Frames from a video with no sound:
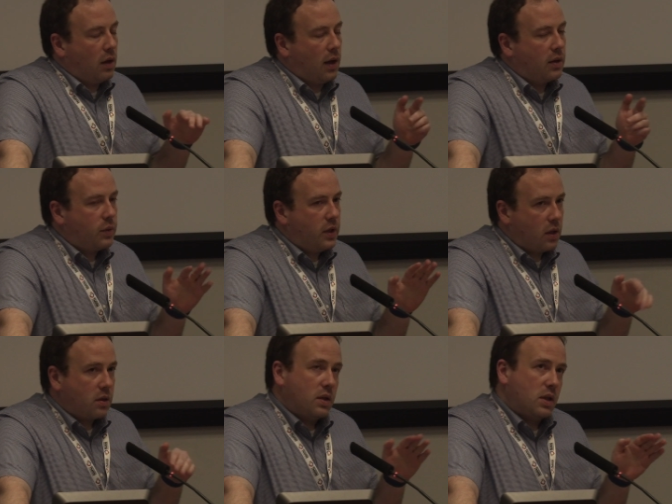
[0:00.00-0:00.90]
had we
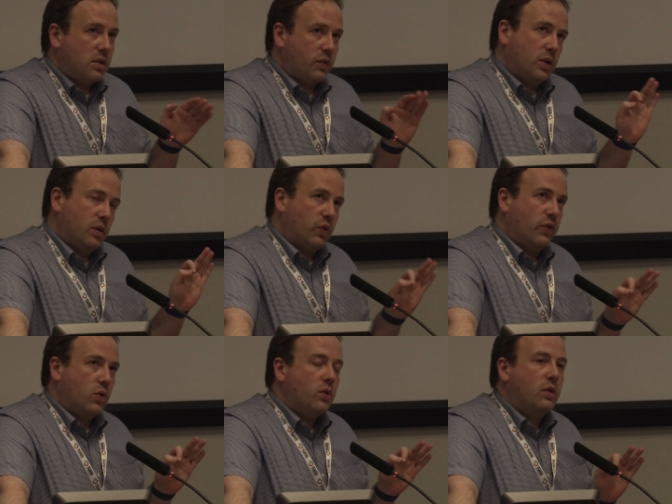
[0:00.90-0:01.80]
not identified it
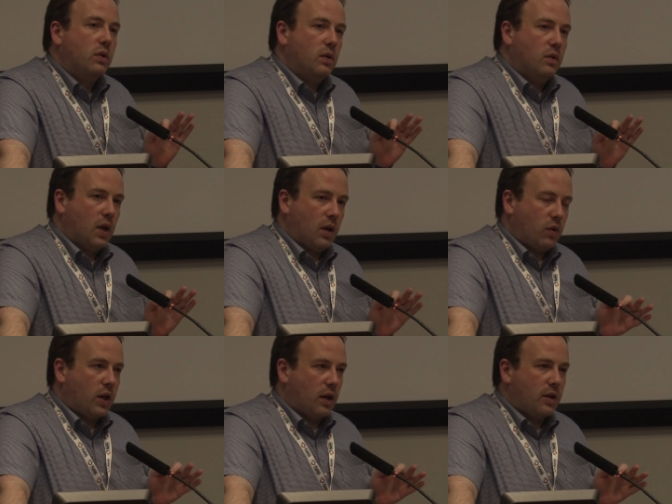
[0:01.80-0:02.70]
before the
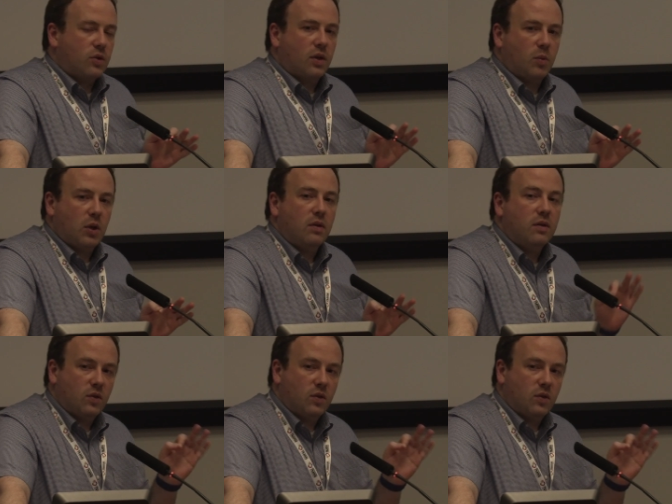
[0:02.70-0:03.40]
regulator came in,